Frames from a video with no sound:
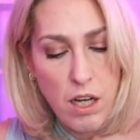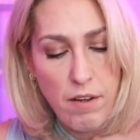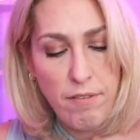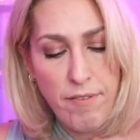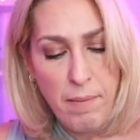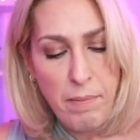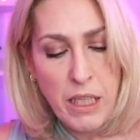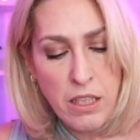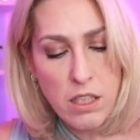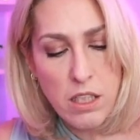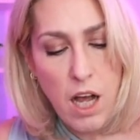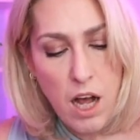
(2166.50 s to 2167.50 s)

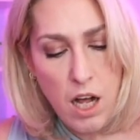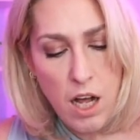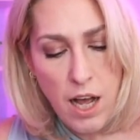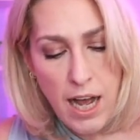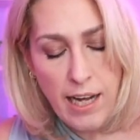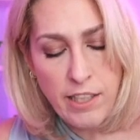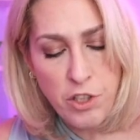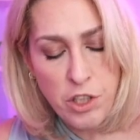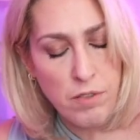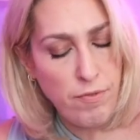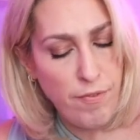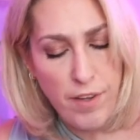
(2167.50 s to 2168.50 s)
Femmies, I
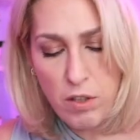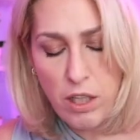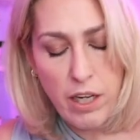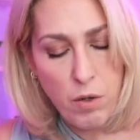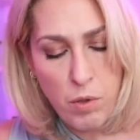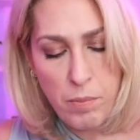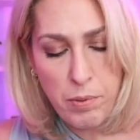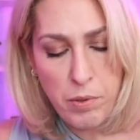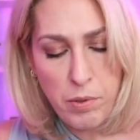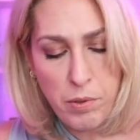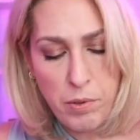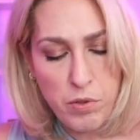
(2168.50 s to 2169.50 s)
just feel like I want to
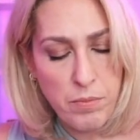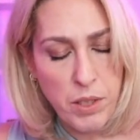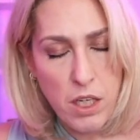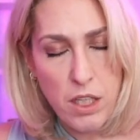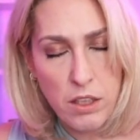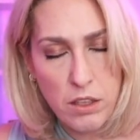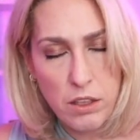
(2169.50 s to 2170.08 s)
pull some cards.